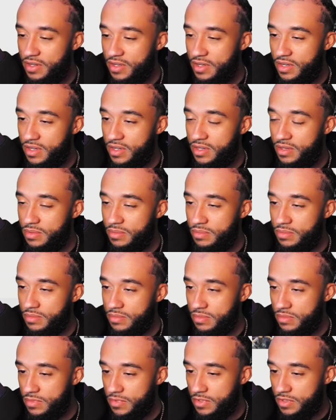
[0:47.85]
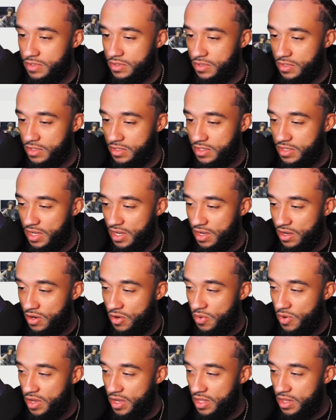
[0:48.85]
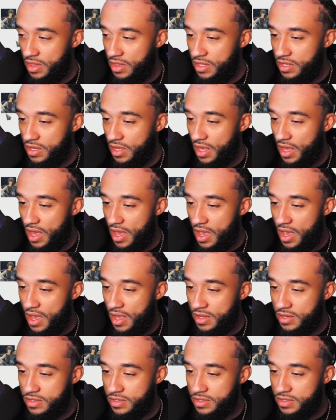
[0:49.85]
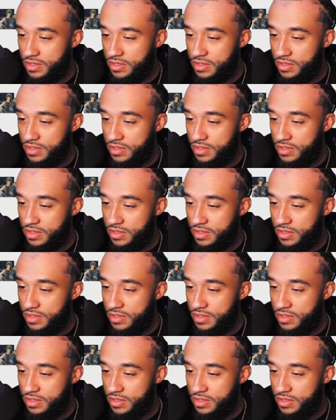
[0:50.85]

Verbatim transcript: Um, take a quick look at